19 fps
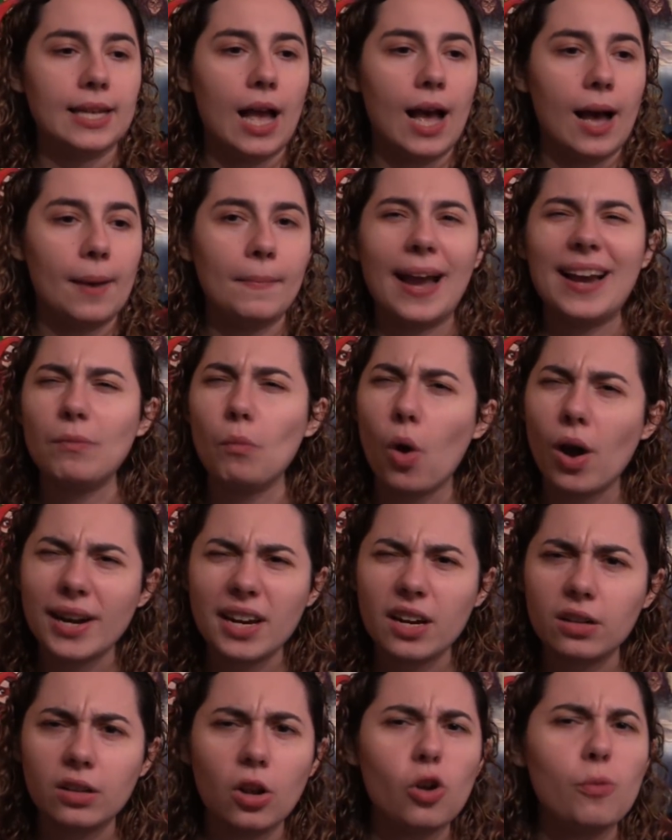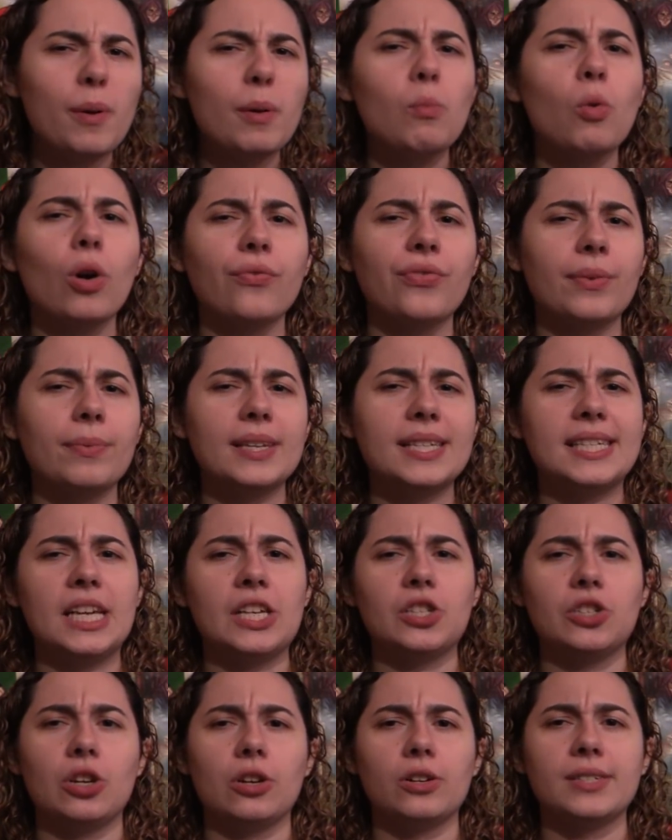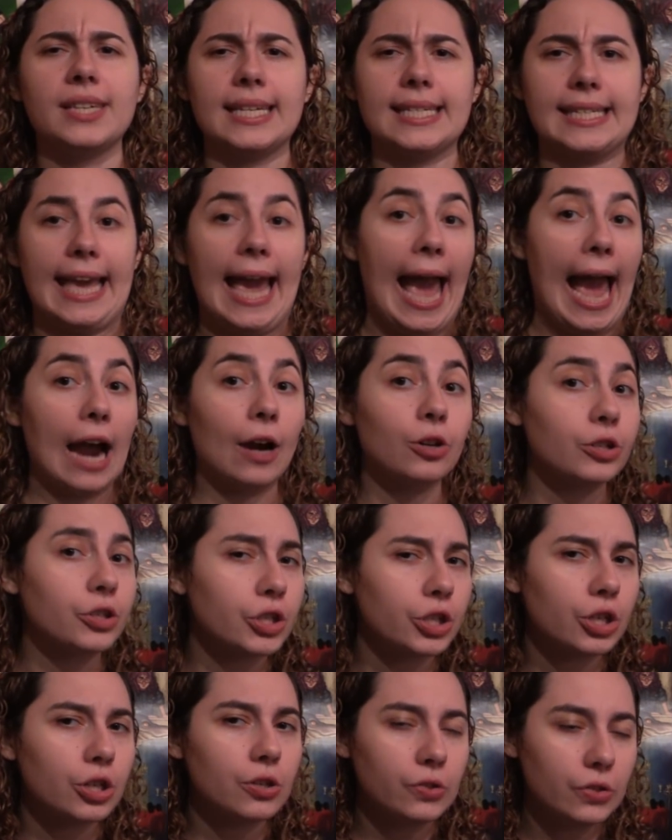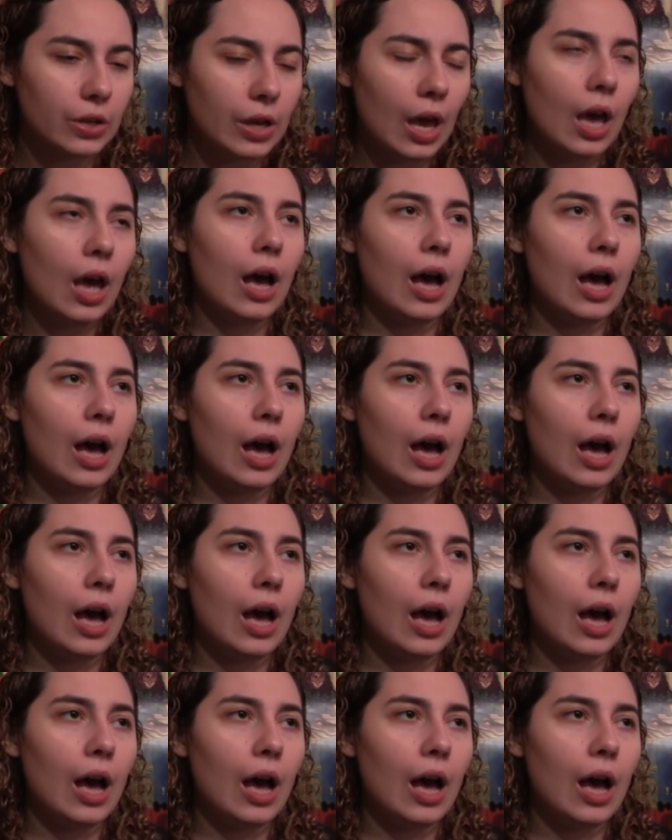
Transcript: Um, I wanted a little bit more from the sisters as characters.